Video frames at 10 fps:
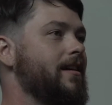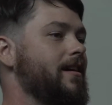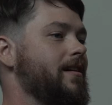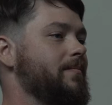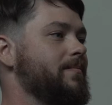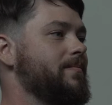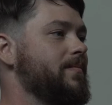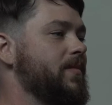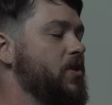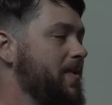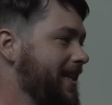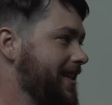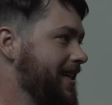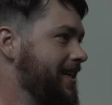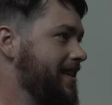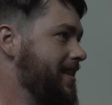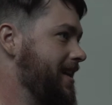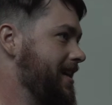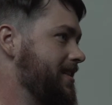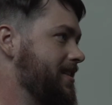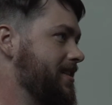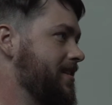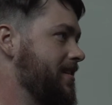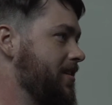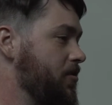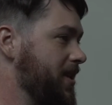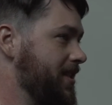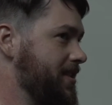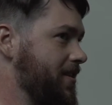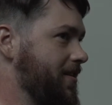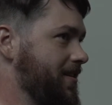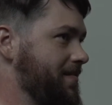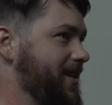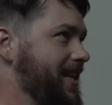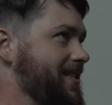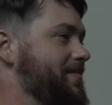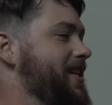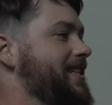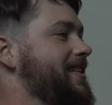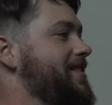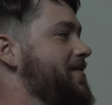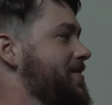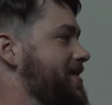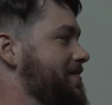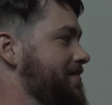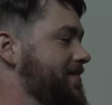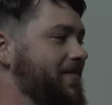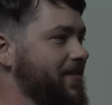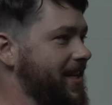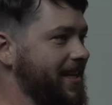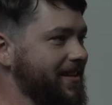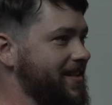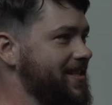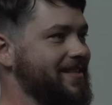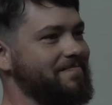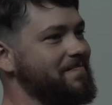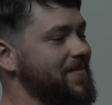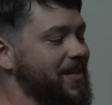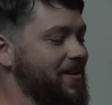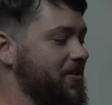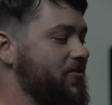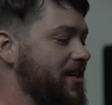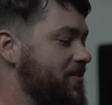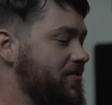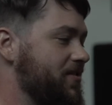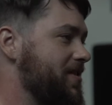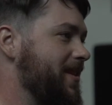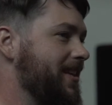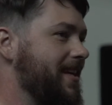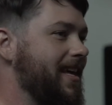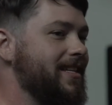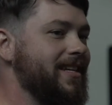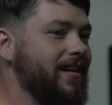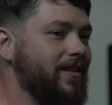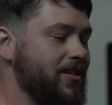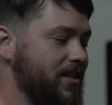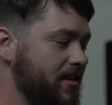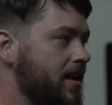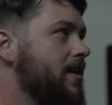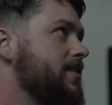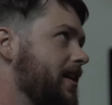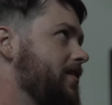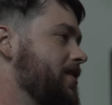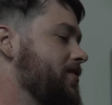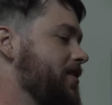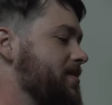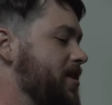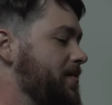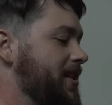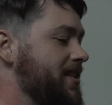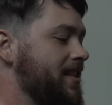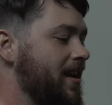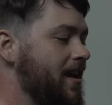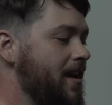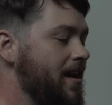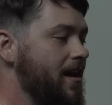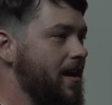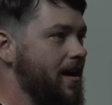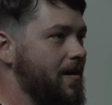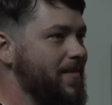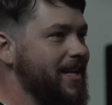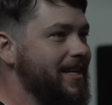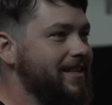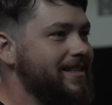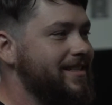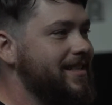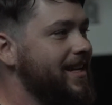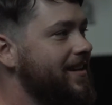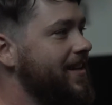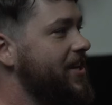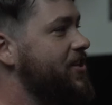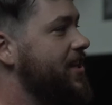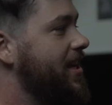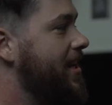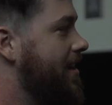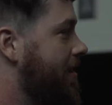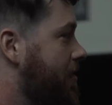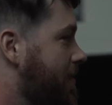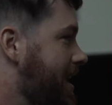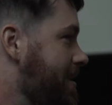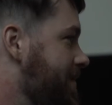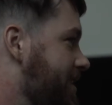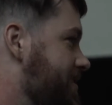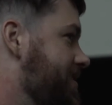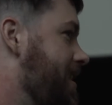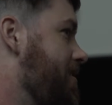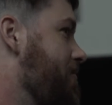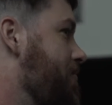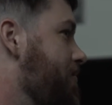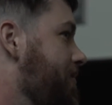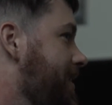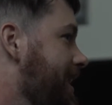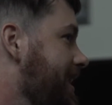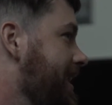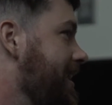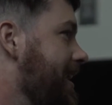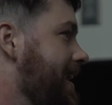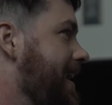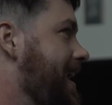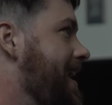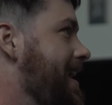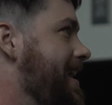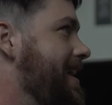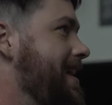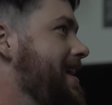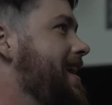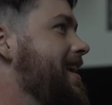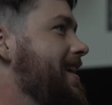um, humanely, that humans aren't being subjected to some ridiculous you know, stressors or something like that in psychologi psychological experiments. Um, in data collection and on the web, there's not really like a